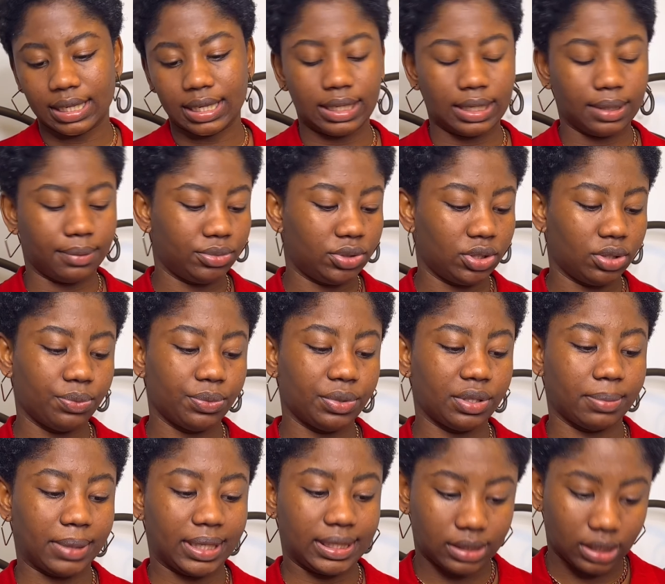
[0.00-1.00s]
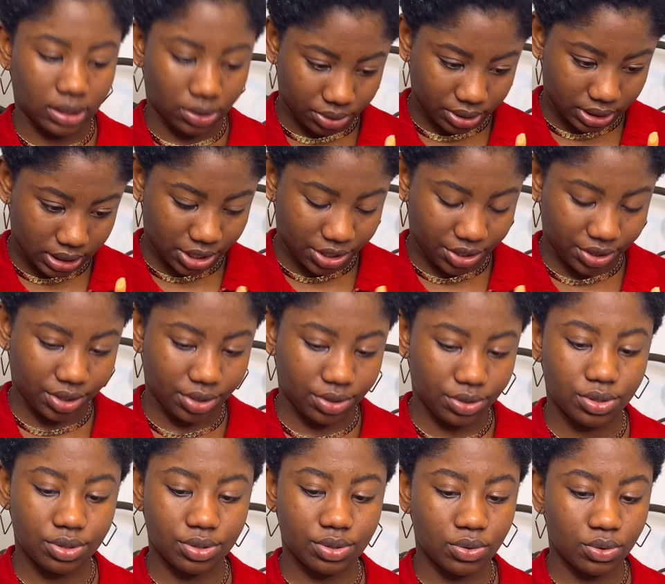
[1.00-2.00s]
and I'm done with my second year in
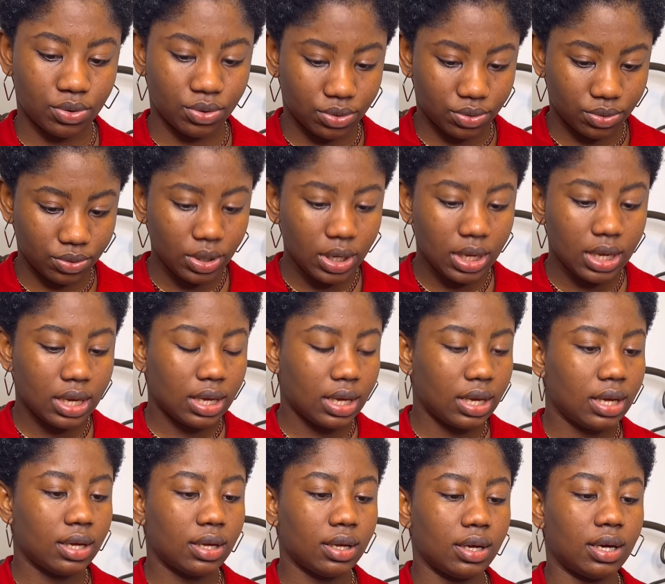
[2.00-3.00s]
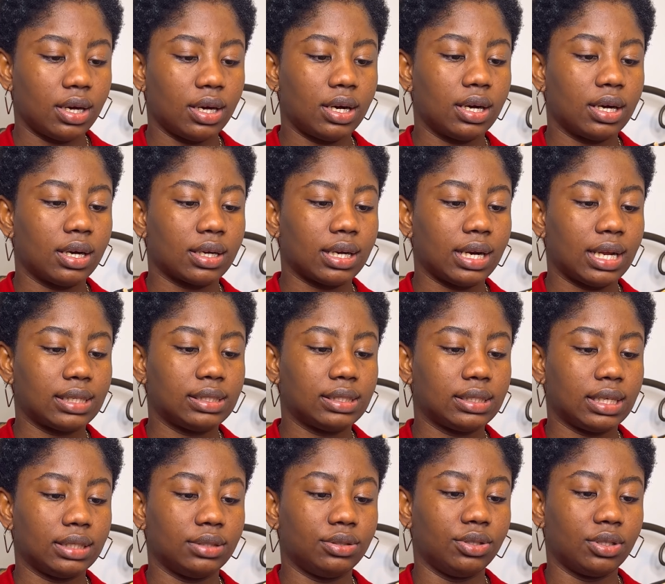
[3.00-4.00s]
school. Uh, classes
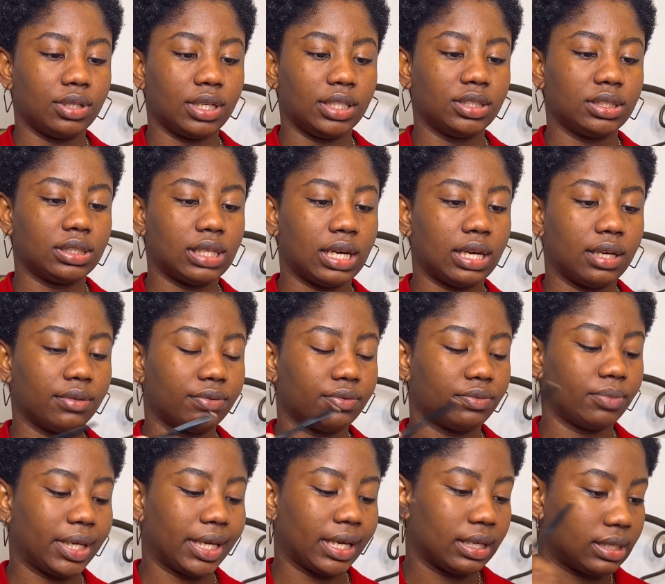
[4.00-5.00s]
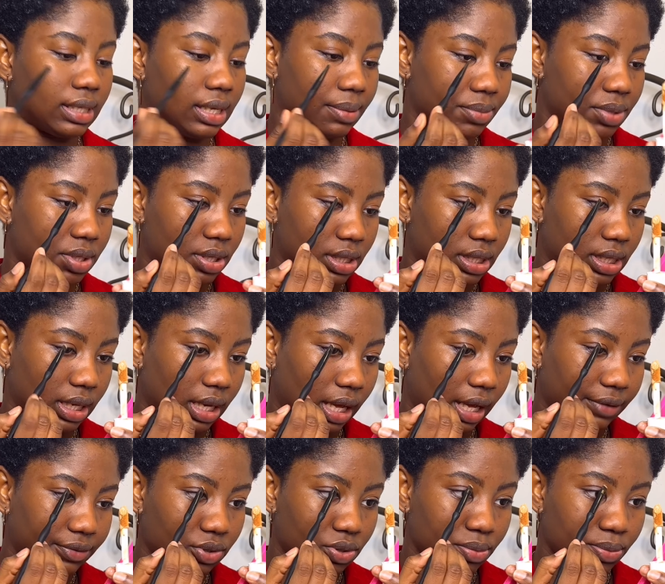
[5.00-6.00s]
are done. I just have my exams to take. I
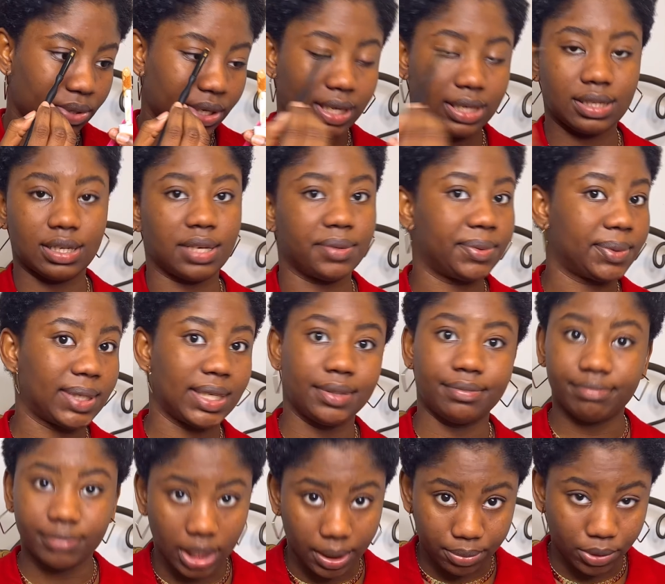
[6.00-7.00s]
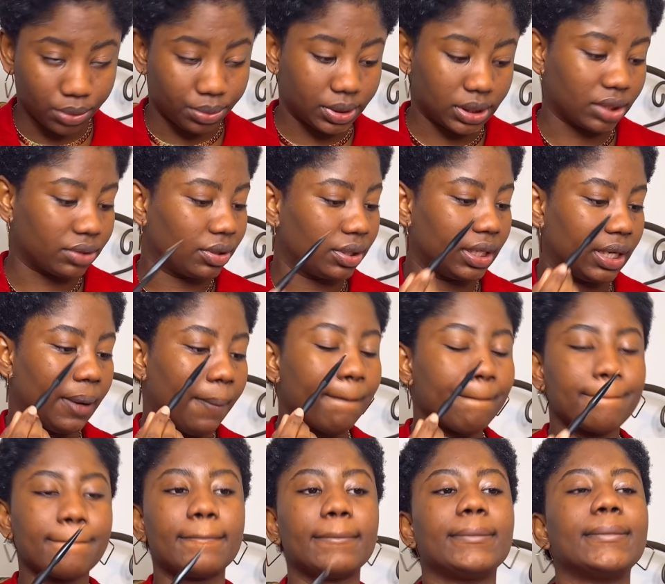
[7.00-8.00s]
have two more exams, and I'm done with second year.
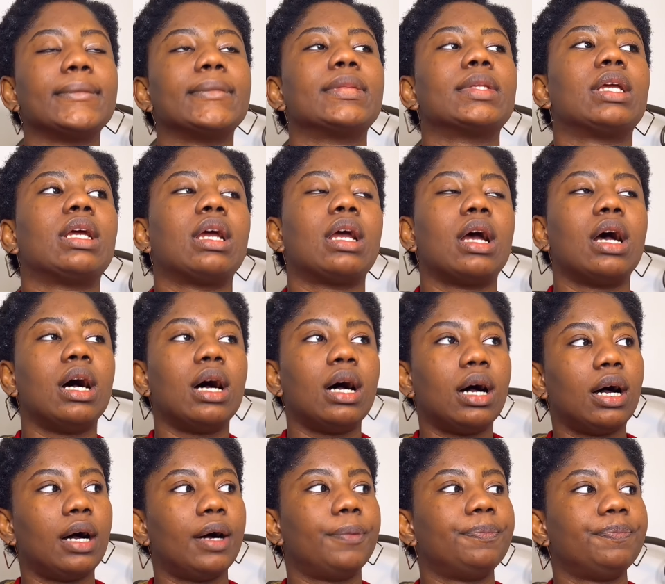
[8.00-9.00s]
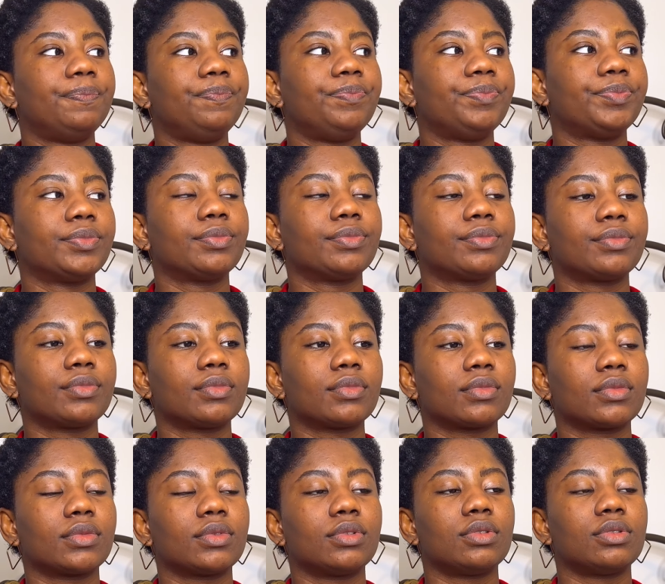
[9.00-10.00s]
Um,
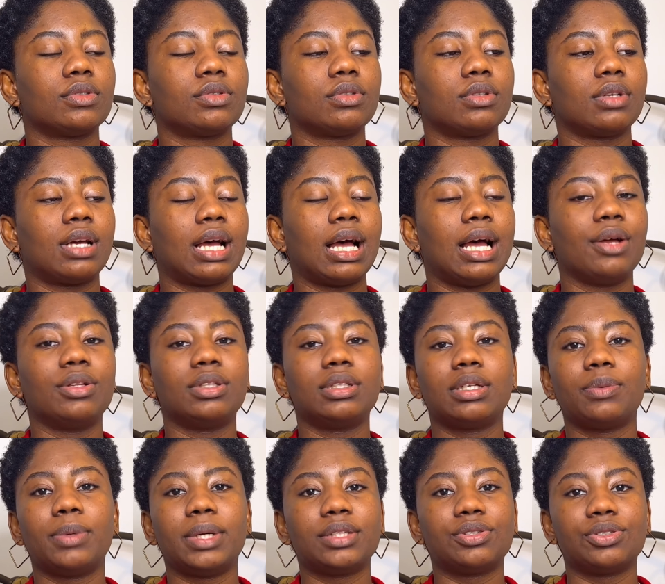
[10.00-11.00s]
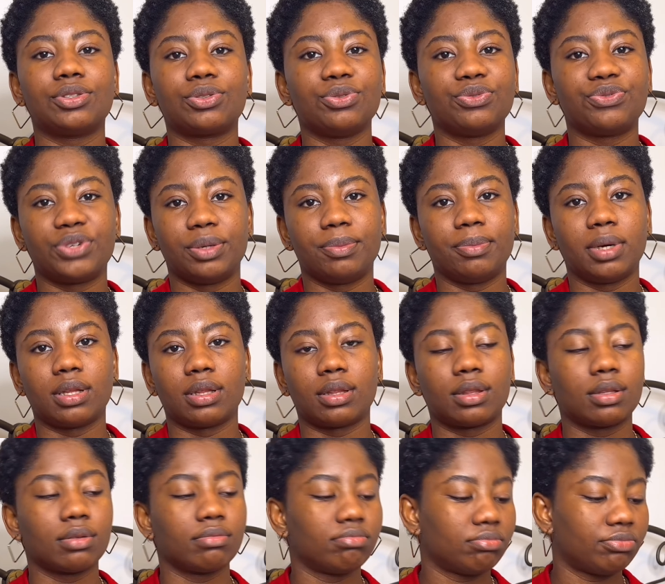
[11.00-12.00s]
I only went to school for a month,
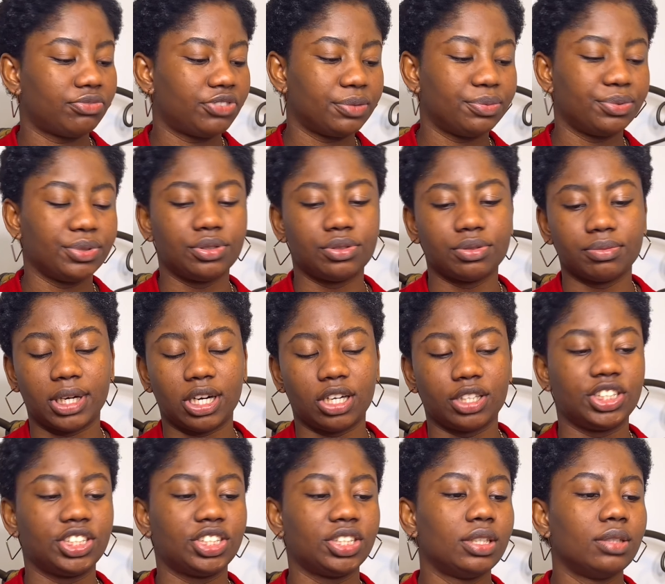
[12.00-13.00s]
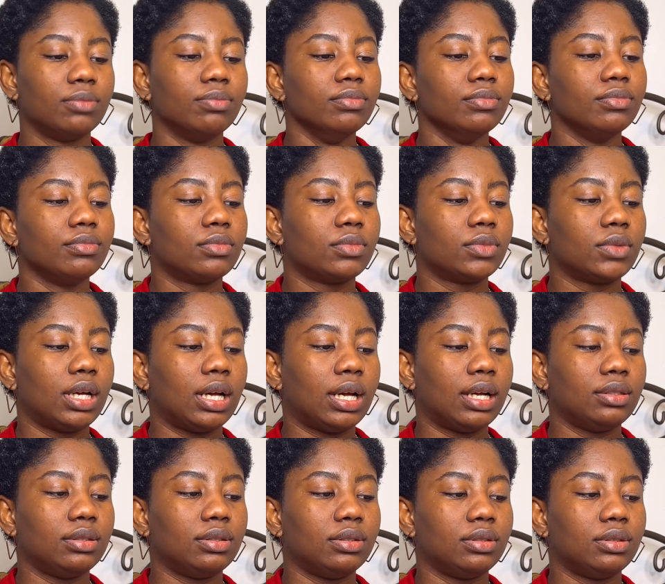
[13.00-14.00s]
February to March,
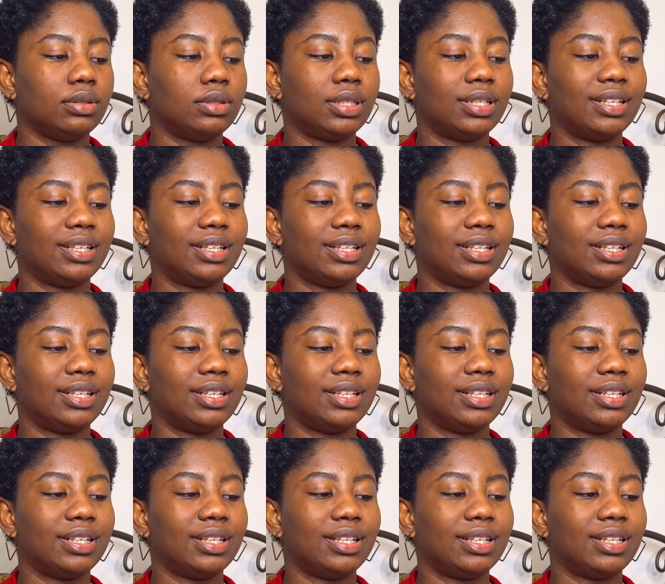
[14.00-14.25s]
and